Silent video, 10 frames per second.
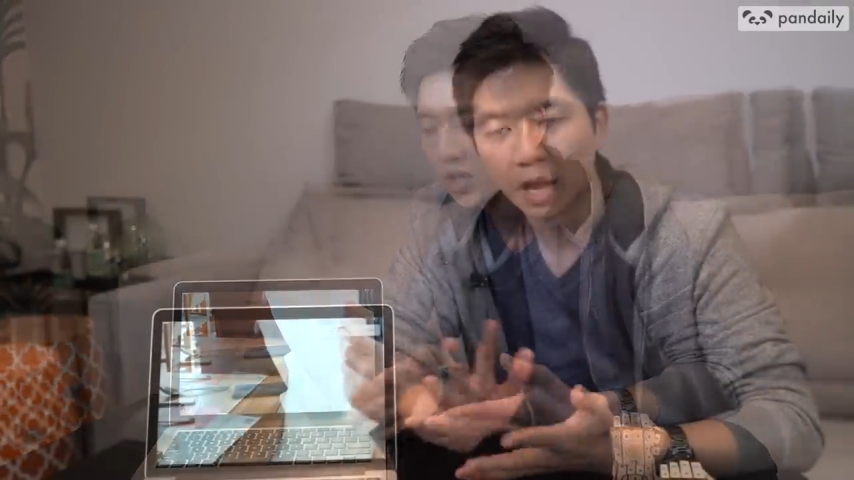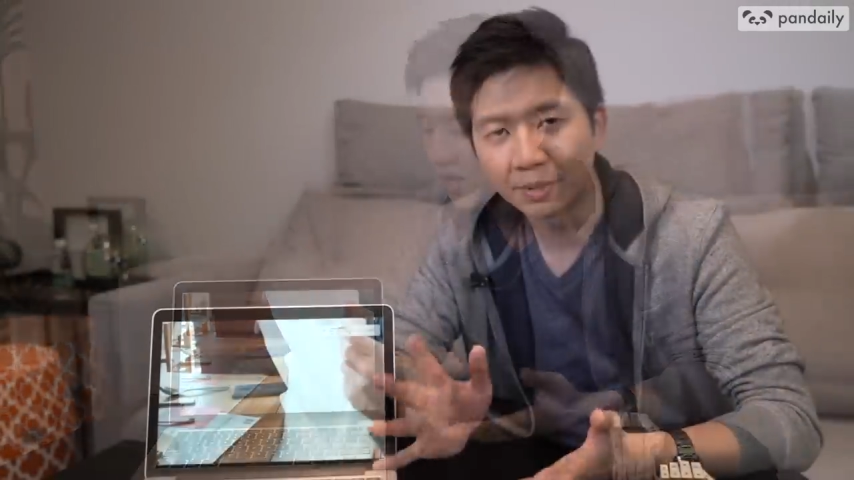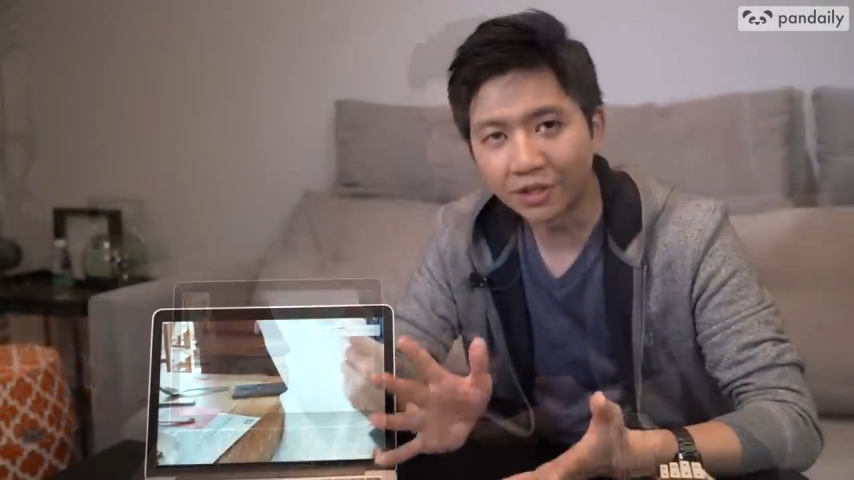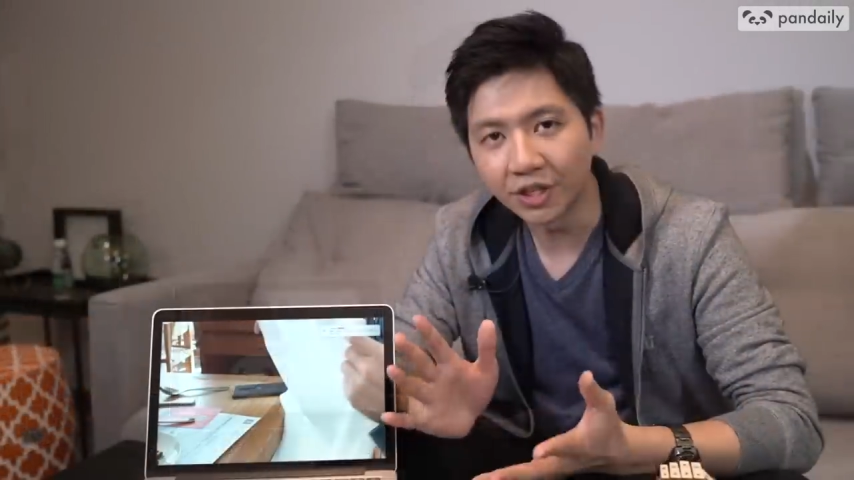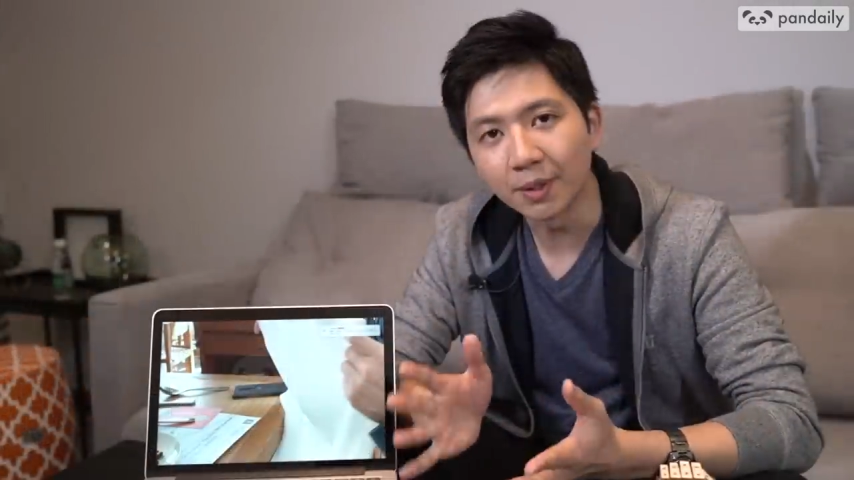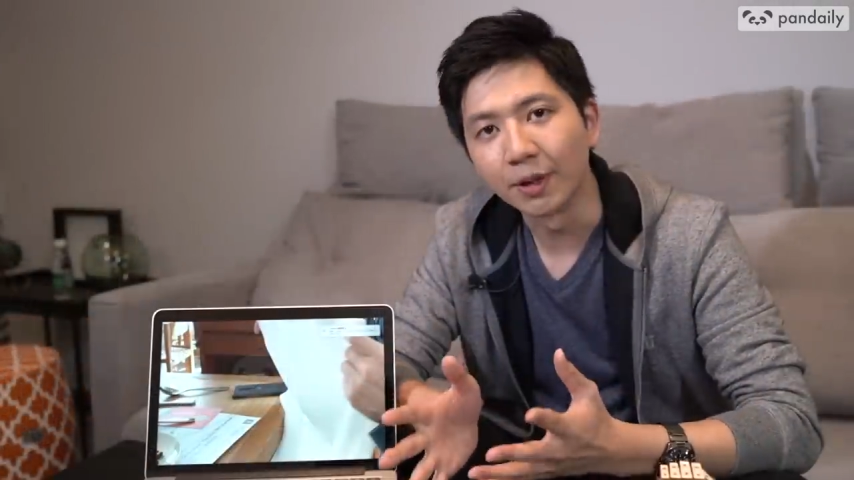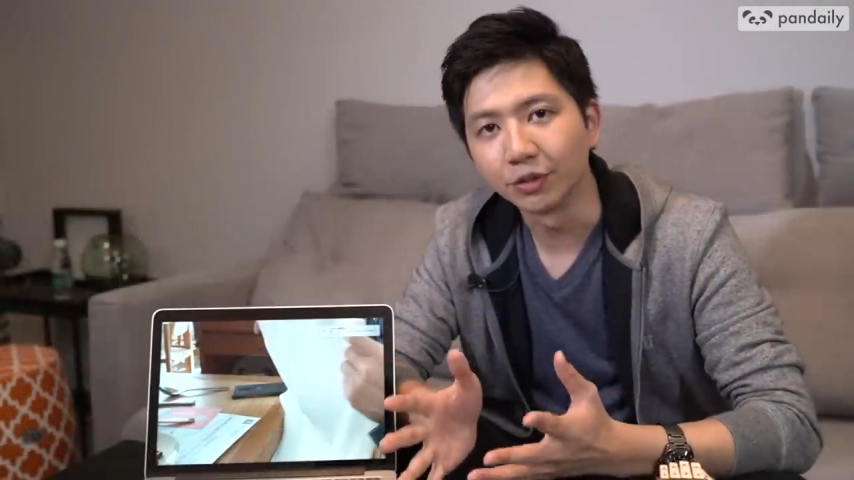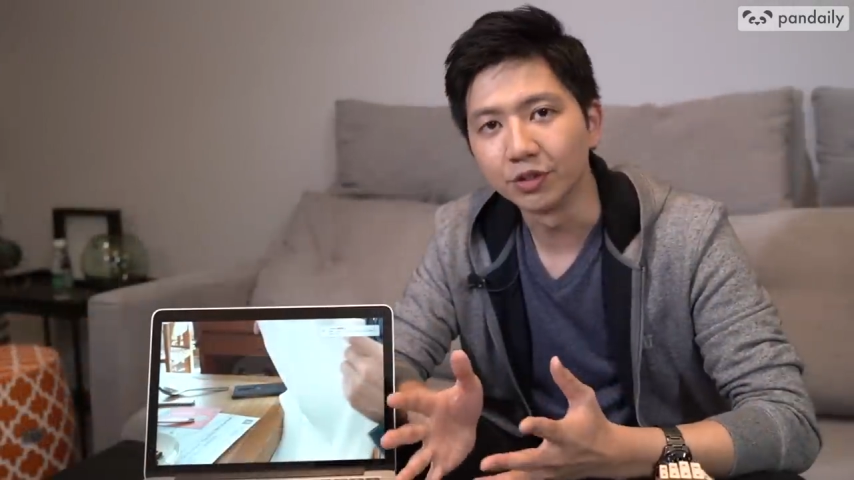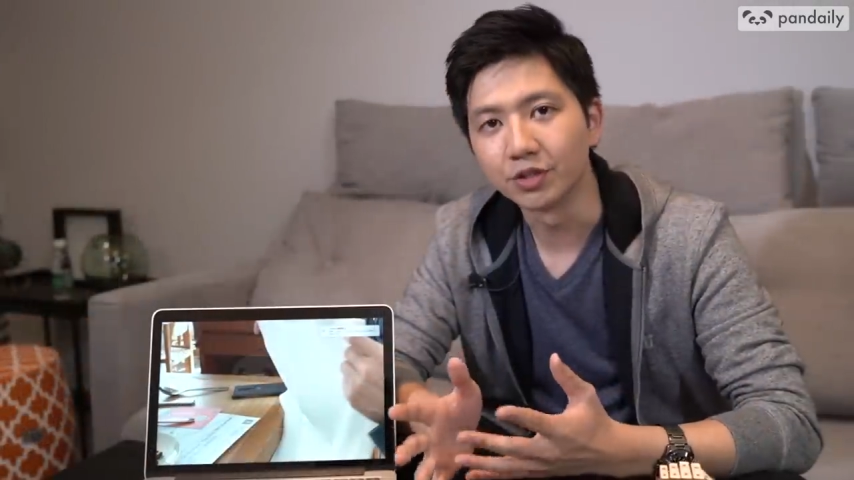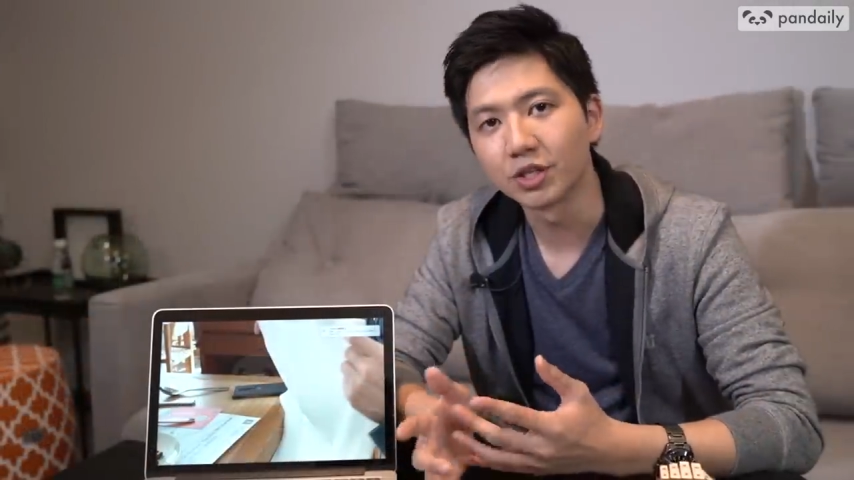I mean, think
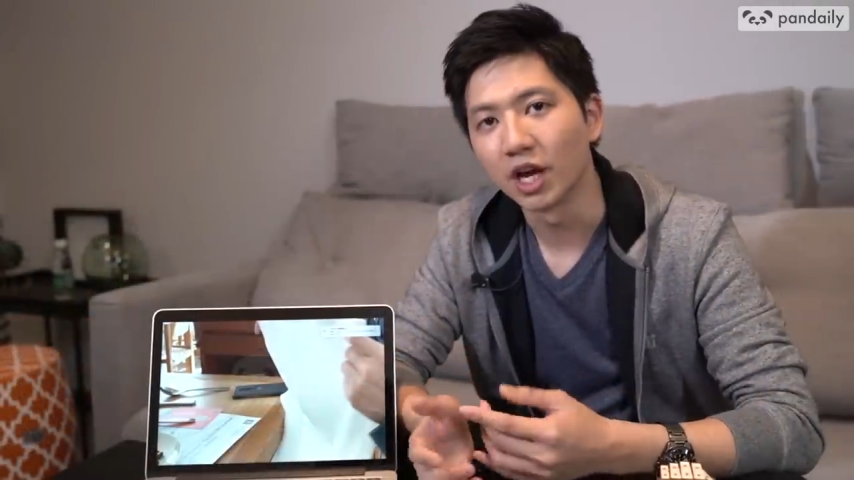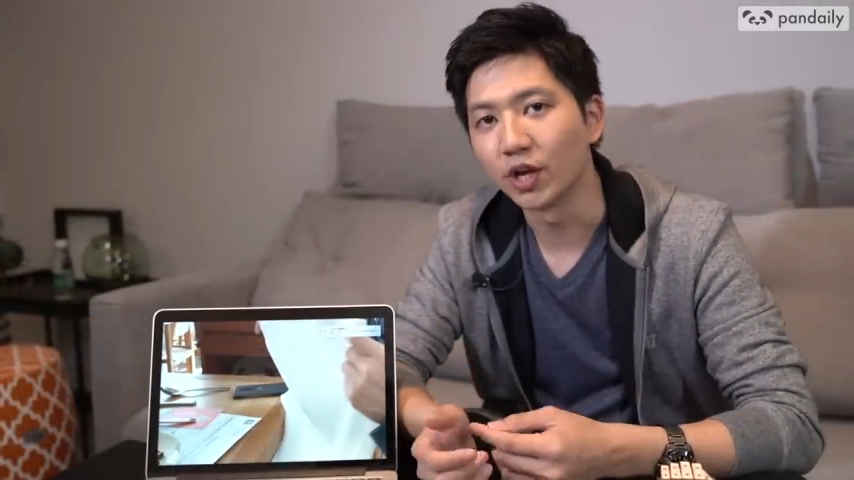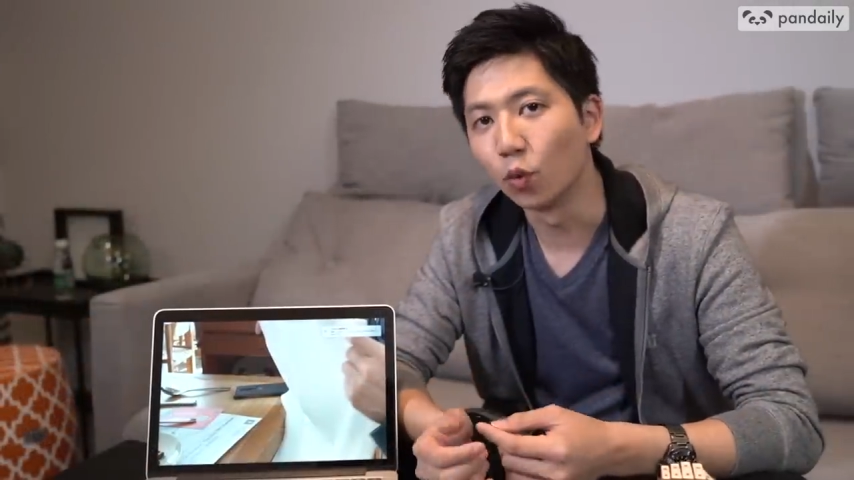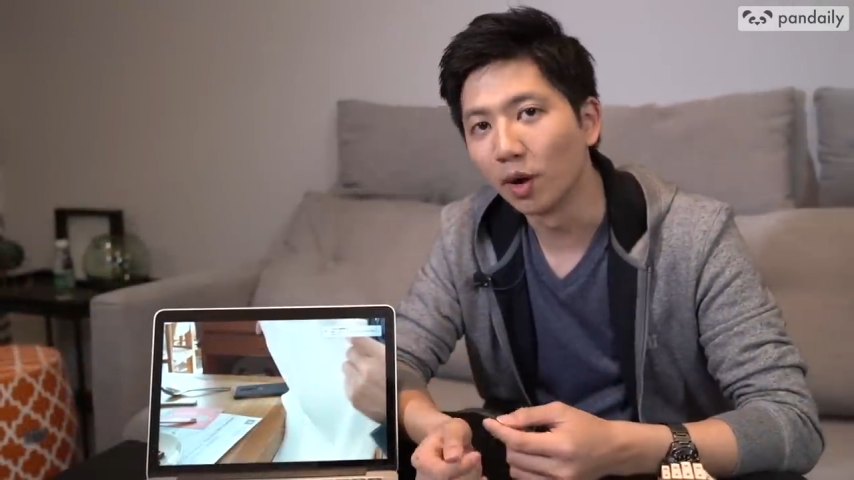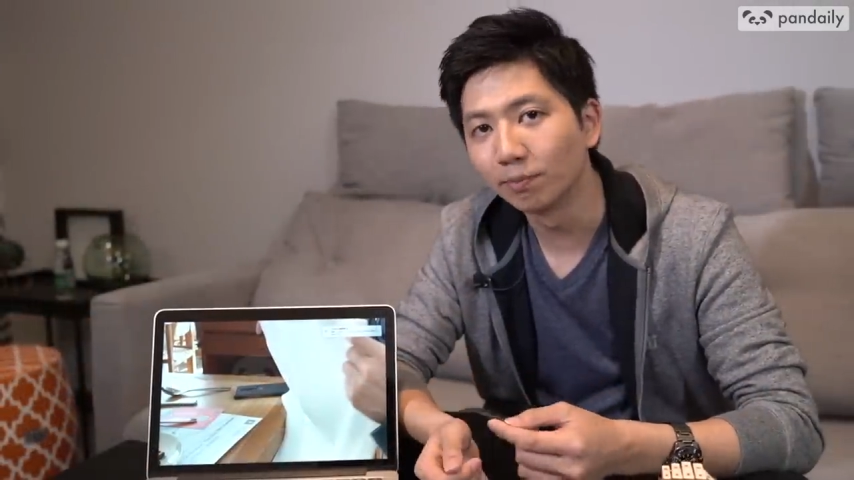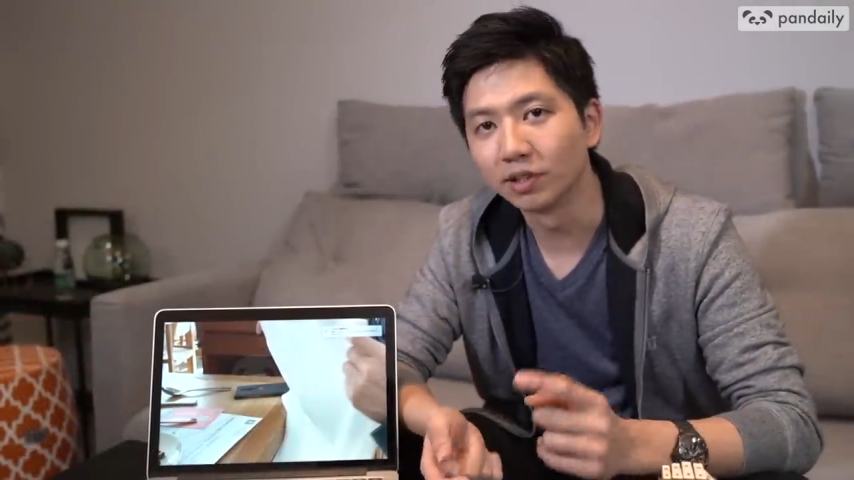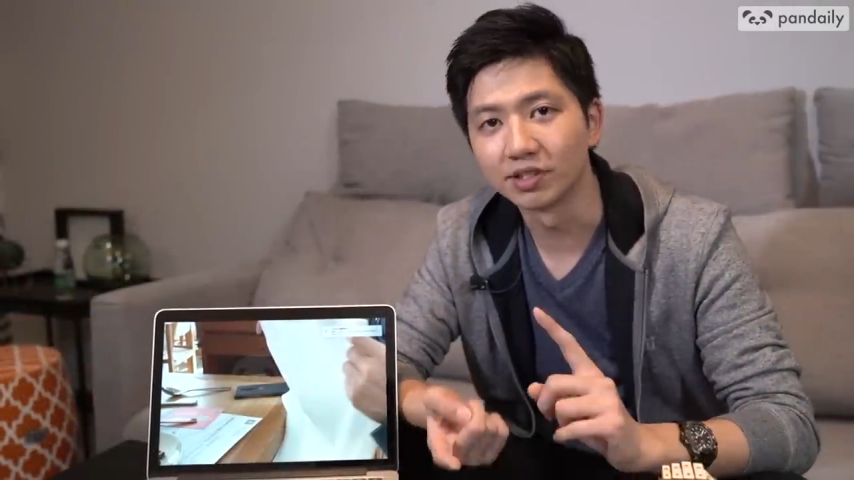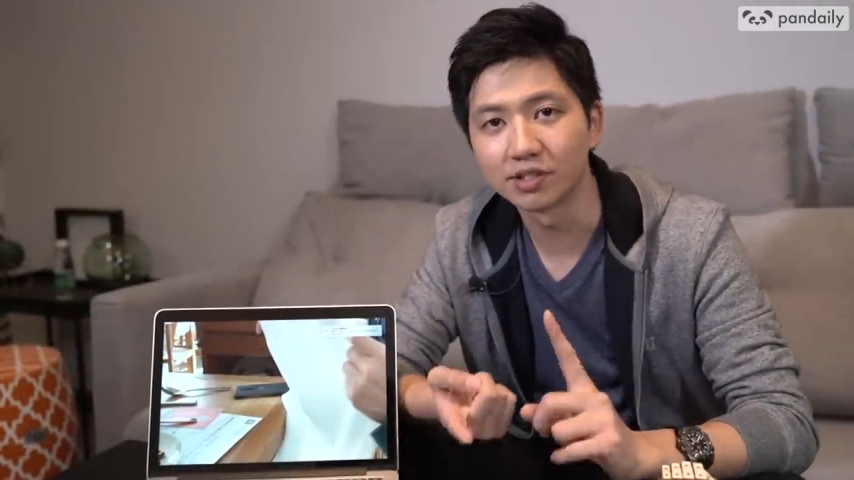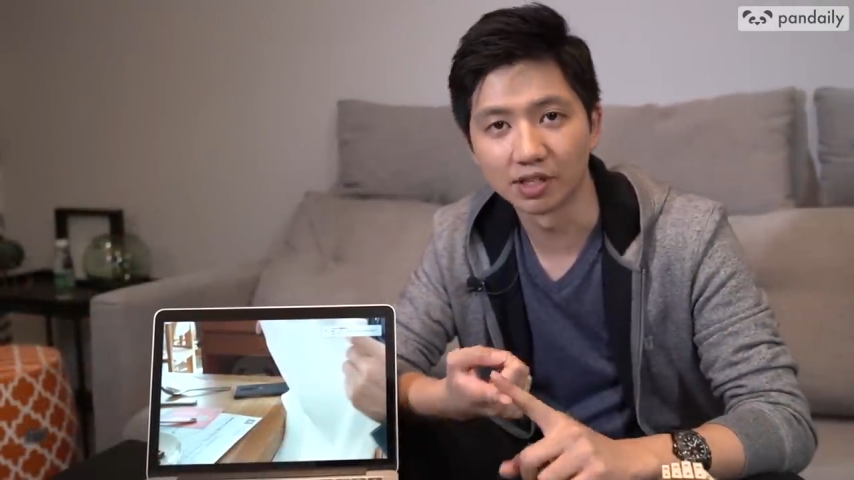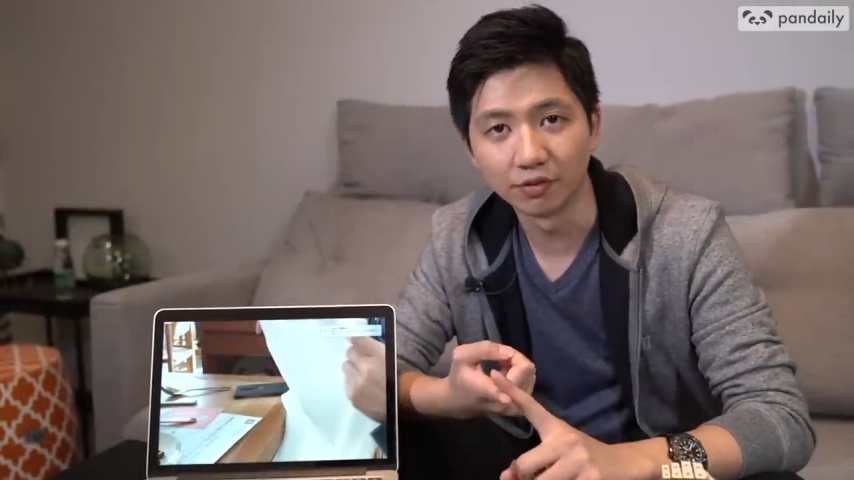about this, a
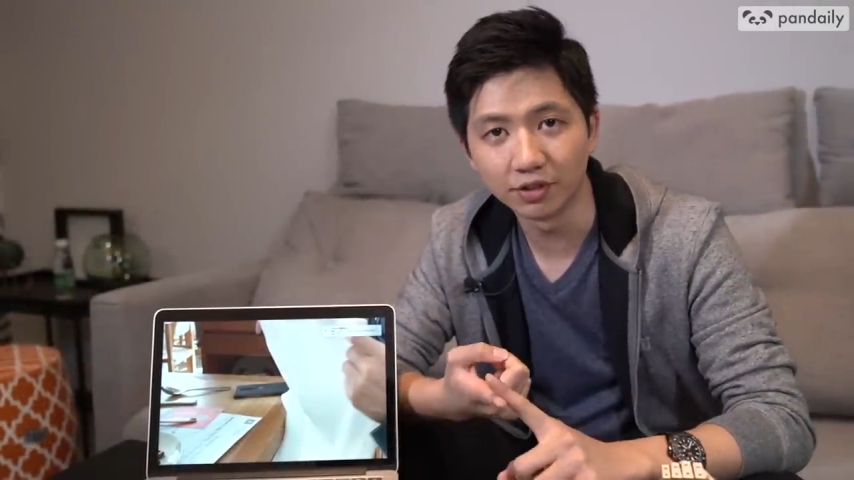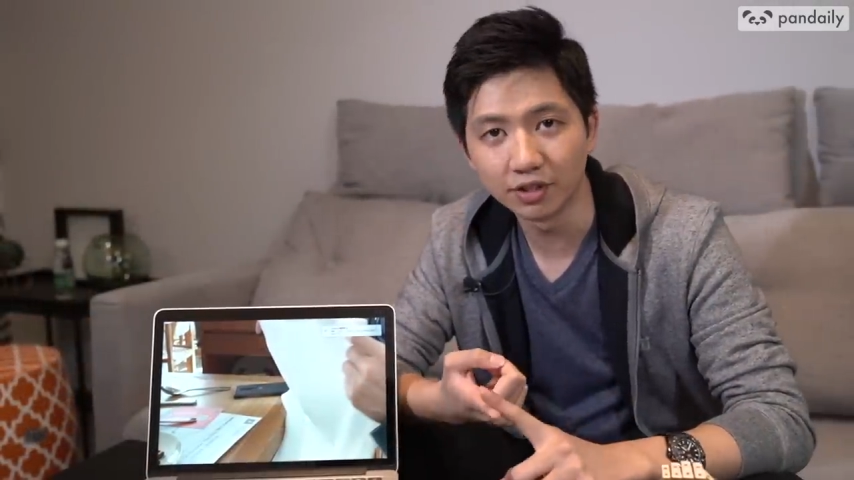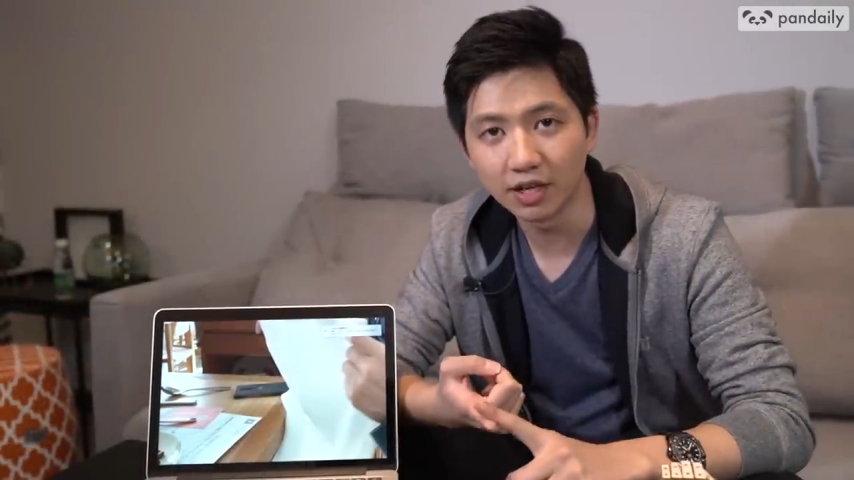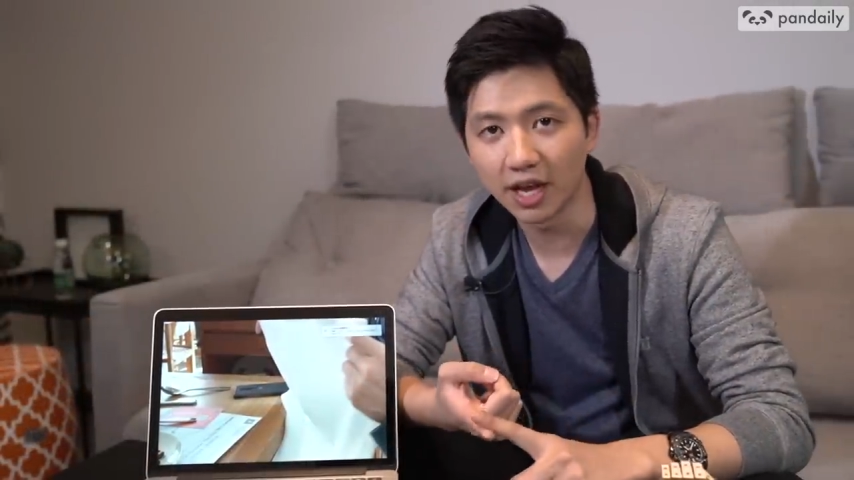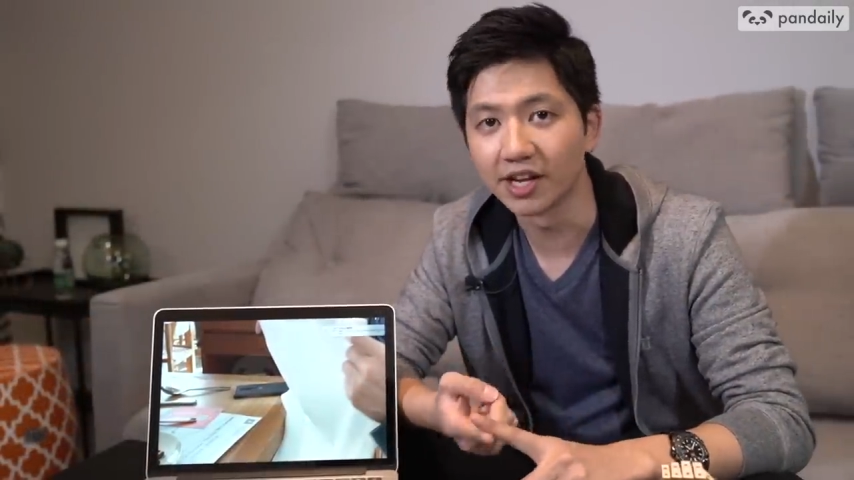OnePlus 7,